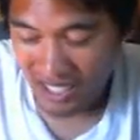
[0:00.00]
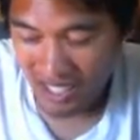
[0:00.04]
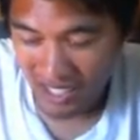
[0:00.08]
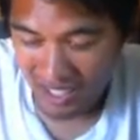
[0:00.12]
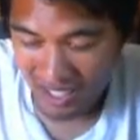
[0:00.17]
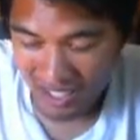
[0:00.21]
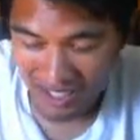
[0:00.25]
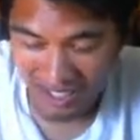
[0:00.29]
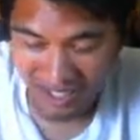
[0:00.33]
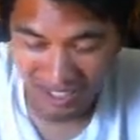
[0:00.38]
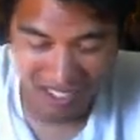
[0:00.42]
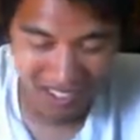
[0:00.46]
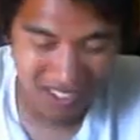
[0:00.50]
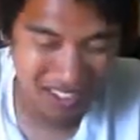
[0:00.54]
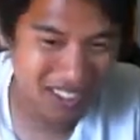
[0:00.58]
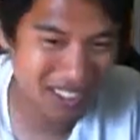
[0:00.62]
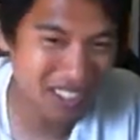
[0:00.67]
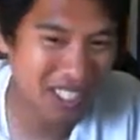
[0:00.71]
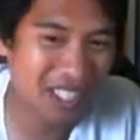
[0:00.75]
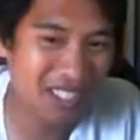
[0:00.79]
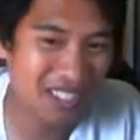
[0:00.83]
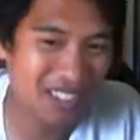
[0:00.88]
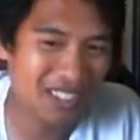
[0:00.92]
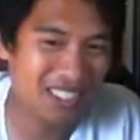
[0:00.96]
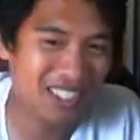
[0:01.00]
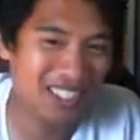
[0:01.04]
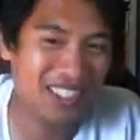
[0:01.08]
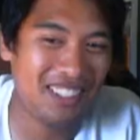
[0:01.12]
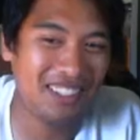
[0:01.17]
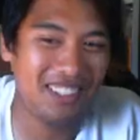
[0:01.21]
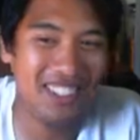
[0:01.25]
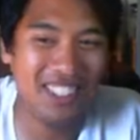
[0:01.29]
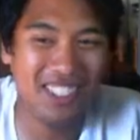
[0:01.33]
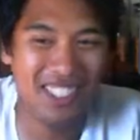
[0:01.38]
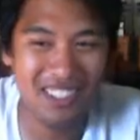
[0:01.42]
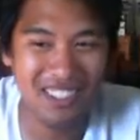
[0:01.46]
Uh, there was,
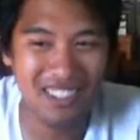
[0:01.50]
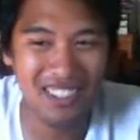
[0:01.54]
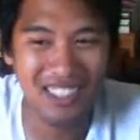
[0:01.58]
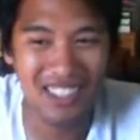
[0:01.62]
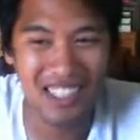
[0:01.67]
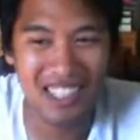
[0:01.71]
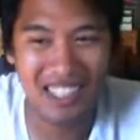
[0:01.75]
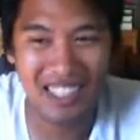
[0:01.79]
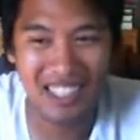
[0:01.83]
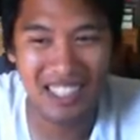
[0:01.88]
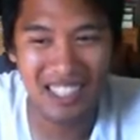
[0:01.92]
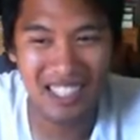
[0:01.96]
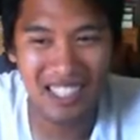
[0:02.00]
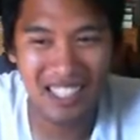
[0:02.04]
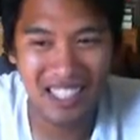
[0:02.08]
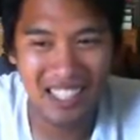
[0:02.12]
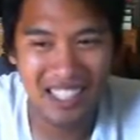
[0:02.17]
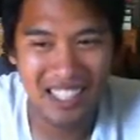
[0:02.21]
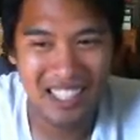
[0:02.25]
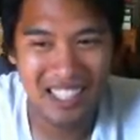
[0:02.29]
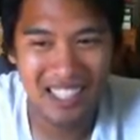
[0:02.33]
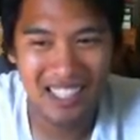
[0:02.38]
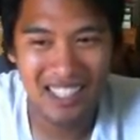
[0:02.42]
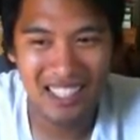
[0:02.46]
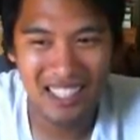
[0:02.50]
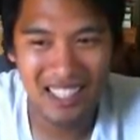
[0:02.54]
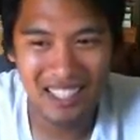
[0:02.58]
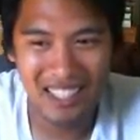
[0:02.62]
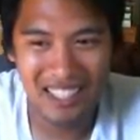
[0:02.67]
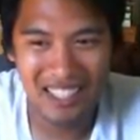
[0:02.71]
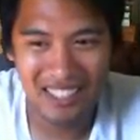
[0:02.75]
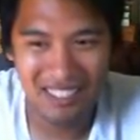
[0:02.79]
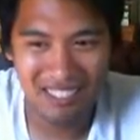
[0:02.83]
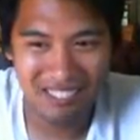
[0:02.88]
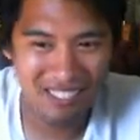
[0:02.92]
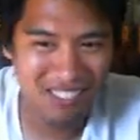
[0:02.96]
I mean, there was like
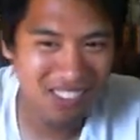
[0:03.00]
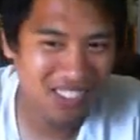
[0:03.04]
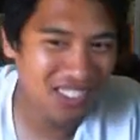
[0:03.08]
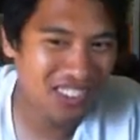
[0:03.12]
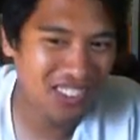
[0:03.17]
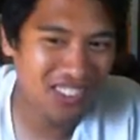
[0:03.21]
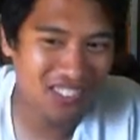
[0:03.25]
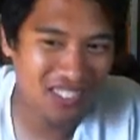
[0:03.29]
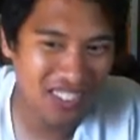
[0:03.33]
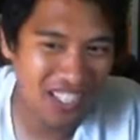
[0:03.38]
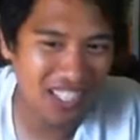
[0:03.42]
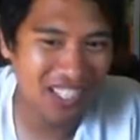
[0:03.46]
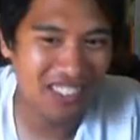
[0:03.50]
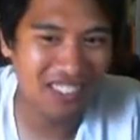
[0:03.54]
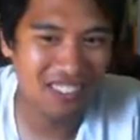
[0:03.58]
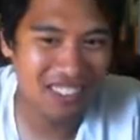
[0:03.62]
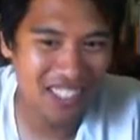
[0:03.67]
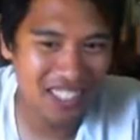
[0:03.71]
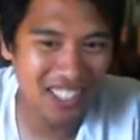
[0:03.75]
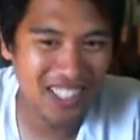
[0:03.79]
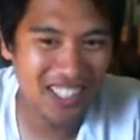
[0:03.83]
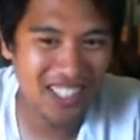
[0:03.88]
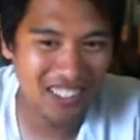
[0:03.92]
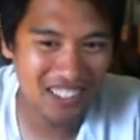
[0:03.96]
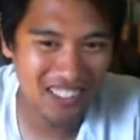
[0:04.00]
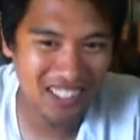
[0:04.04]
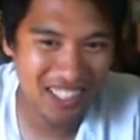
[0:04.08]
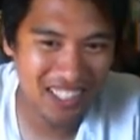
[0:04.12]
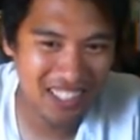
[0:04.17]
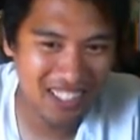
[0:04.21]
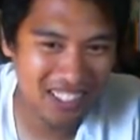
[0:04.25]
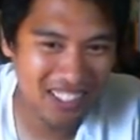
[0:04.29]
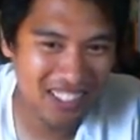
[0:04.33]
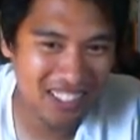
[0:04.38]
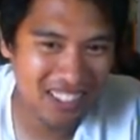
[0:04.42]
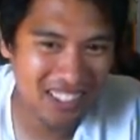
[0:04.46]
worst fight of the year
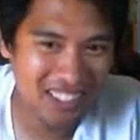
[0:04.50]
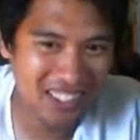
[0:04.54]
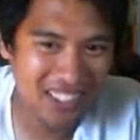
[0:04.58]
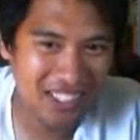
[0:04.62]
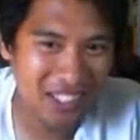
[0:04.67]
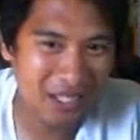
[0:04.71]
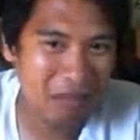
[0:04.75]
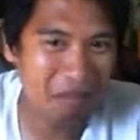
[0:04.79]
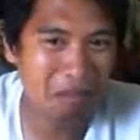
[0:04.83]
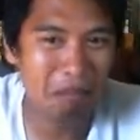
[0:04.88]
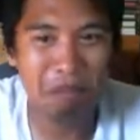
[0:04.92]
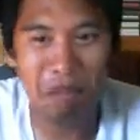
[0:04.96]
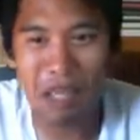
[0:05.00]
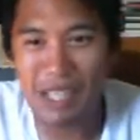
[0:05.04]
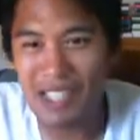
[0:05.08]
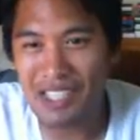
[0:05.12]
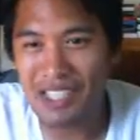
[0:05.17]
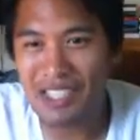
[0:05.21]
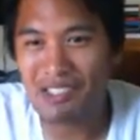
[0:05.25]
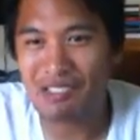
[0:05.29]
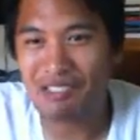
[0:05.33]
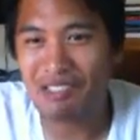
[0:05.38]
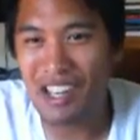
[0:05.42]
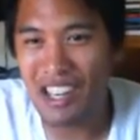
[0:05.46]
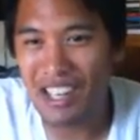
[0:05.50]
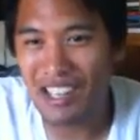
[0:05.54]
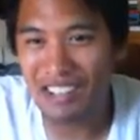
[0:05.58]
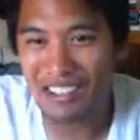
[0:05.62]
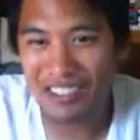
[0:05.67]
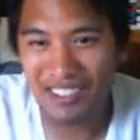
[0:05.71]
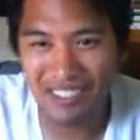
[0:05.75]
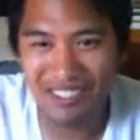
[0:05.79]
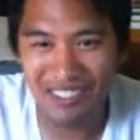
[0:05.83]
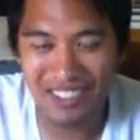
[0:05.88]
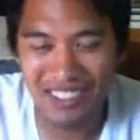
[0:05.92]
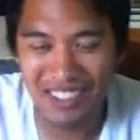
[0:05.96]
here, best
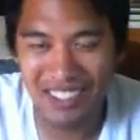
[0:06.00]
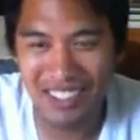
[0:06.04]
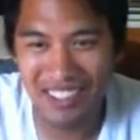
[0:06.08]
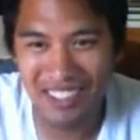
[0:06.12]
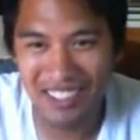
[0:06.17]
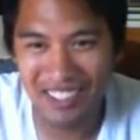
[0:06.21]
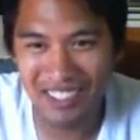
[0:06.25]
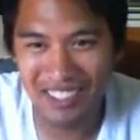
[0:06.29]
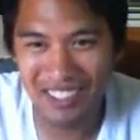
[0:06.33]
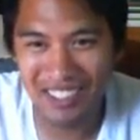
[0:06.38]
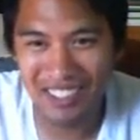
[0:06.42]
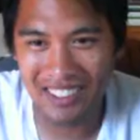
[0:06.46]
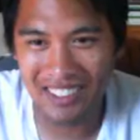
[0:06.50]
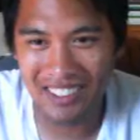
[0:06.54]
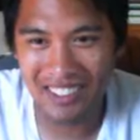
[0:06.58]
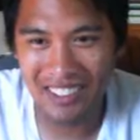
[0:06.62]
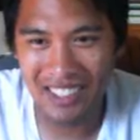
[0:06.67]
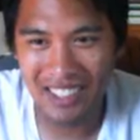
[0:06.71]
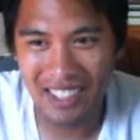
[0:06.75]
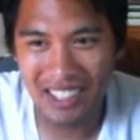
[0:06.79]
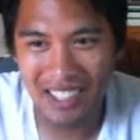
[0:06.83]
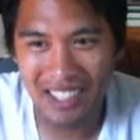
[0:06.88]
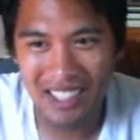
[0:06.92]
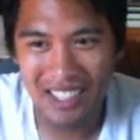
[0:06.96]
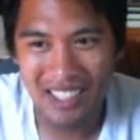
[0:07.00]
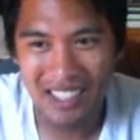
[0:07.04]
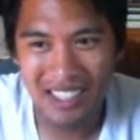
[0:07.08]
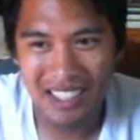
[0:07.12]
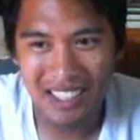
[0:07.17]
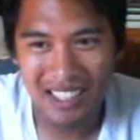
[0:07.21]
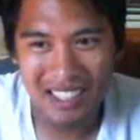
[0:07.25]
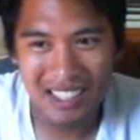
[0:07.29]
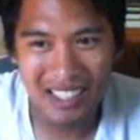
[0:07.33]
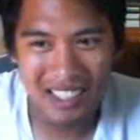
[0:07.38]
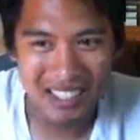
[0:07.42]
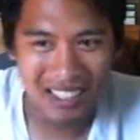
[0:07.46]
round of the year,
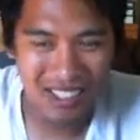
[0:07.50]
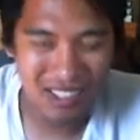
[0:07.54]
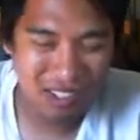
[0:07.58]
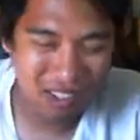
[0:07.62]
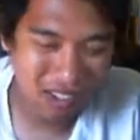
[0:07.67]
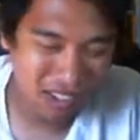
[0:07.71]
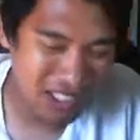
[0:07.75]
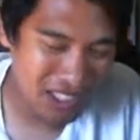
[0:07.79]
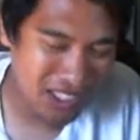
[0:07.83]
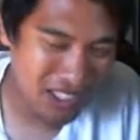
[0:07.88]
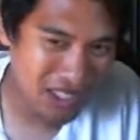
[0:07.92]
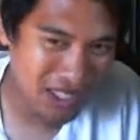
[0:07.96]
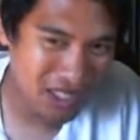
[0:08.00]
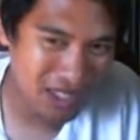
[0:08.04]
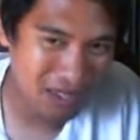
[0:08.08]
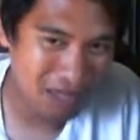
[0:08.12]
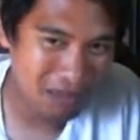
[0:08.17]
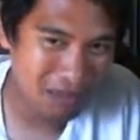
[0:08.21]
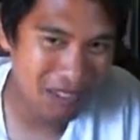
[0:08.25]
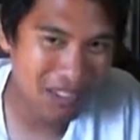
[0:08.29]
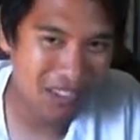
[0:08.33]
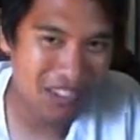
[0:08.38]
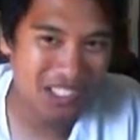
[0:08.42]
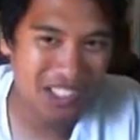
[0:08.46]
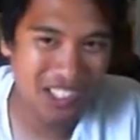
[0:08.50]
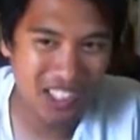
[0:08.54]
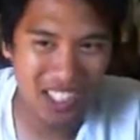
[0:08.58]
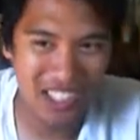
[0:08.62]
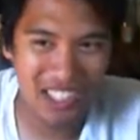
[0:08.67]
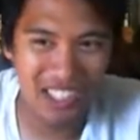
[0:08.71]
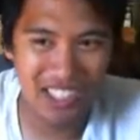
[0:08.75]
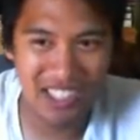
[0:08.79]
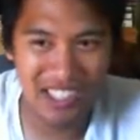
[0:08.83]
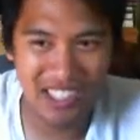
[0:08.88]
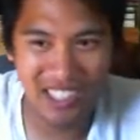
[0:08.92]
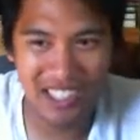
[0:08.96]
questionable
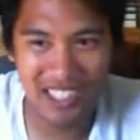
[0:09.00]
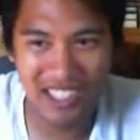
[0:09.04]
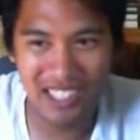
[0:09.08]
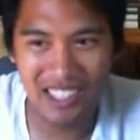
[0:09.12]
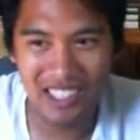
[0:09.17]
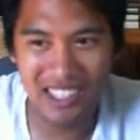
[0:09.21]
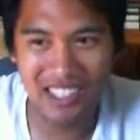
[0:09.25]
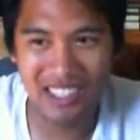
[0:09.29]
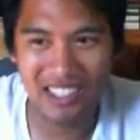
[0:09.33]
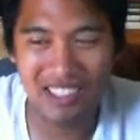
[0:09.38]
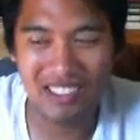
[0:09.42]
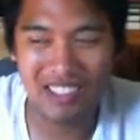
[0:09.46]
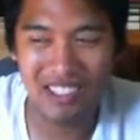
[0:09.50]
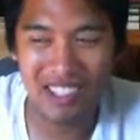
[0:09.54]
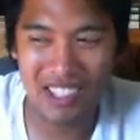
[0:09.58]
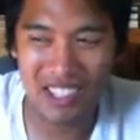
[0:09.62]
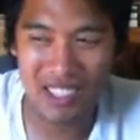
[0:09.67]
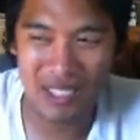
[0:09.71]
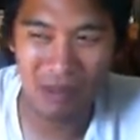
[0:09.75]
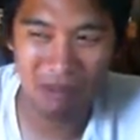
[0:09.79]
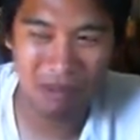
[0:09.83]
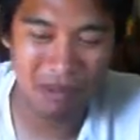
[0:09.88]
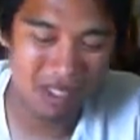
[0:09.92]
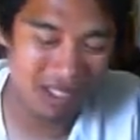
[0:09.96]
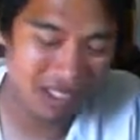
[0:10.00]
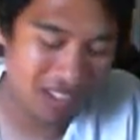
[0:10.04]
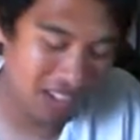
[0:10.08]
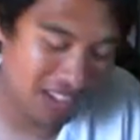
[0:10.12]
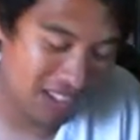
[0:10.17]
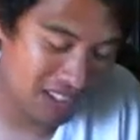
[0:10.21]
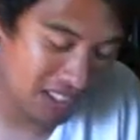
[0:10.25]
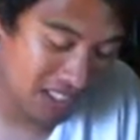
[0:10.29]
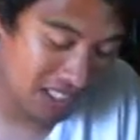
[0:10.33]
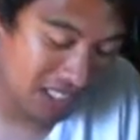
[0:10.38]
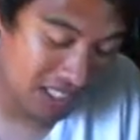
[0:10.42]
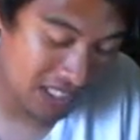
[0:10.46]
judging,
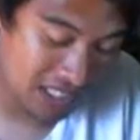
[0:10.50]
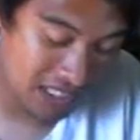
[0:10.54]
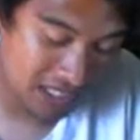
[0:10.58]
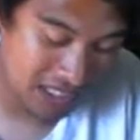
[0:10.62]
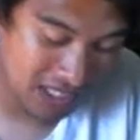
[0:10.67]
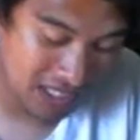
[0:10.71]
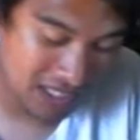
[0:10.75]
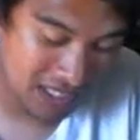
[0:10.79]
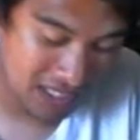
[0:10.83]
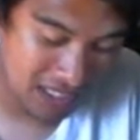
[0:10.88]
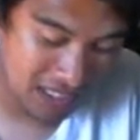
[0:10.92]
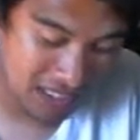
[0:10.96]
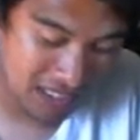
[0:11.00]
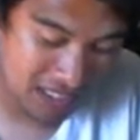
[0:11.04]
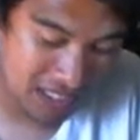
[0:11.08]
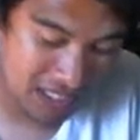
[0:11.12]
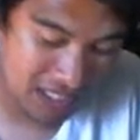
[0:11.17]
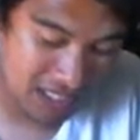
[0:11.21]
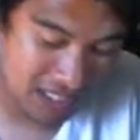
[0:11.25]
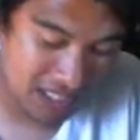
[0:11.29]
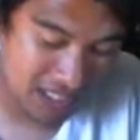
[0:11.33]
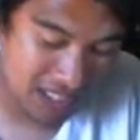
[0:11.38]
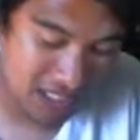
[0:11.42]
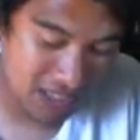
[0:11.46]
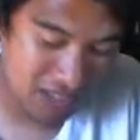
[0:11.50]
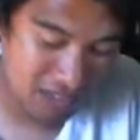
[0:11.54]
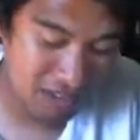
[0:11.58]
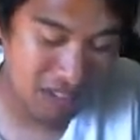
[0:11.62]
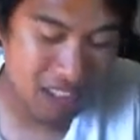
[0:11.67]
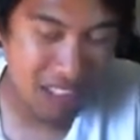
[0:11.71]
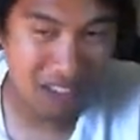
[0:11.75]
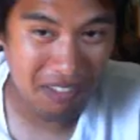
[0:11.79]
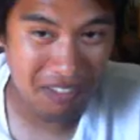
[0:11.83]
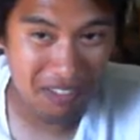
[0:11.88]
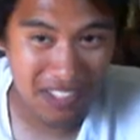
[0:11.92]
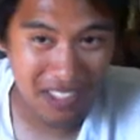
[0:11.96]
questionable uh,
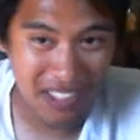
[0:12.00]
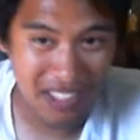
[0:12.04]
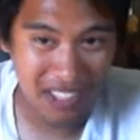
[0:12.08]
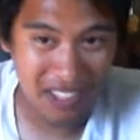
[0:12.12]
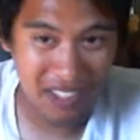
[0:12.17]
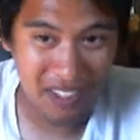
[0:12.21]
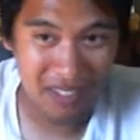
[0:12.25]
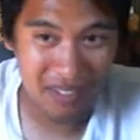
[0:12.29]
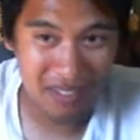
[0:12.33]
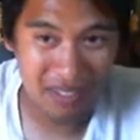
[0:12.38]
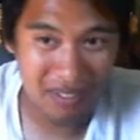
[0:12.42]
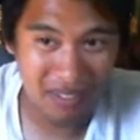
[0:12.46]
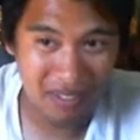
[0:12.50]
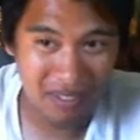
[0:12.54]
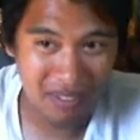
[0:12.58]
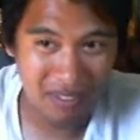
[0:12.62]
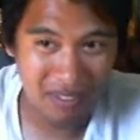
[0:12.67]
refing.